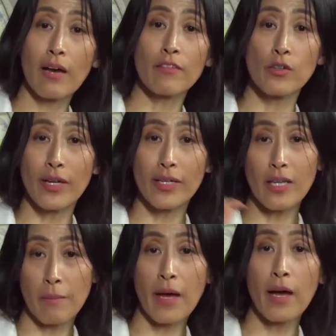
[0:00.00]
have a
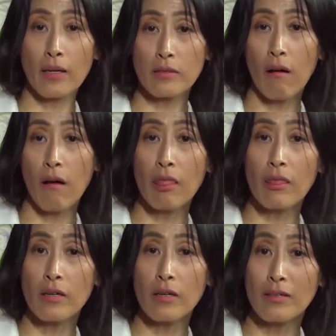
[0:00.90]
direct impact
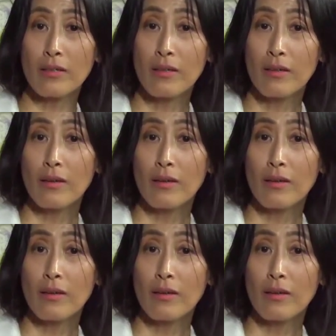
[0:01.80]
on the